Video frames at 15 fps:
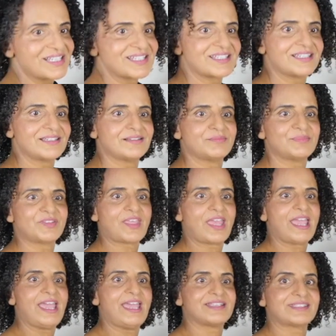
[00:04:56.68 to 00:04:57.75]
better. But the
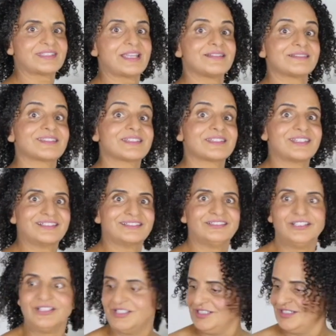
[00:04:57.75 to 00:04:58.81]
hairstyle
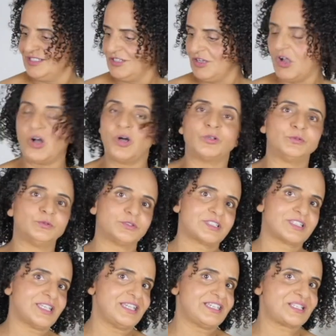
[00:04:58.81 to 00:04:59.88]
still
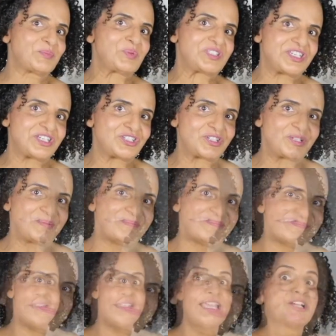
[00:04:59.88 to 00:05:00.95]
holds its position.
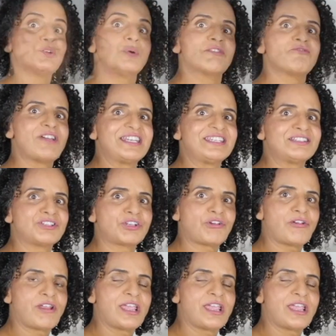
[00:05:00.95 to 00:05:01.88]
So now we're ready to